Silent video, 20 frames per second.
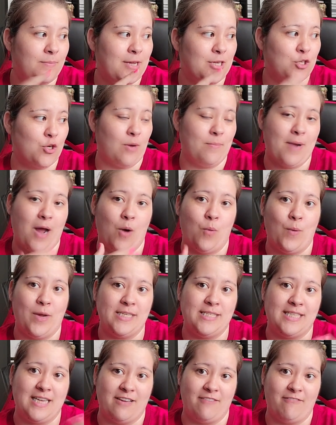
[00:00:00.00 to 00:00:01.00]
make sure I'm not
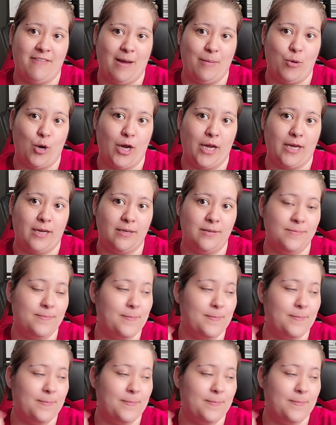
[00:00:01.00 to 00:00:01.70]
wasting fabric.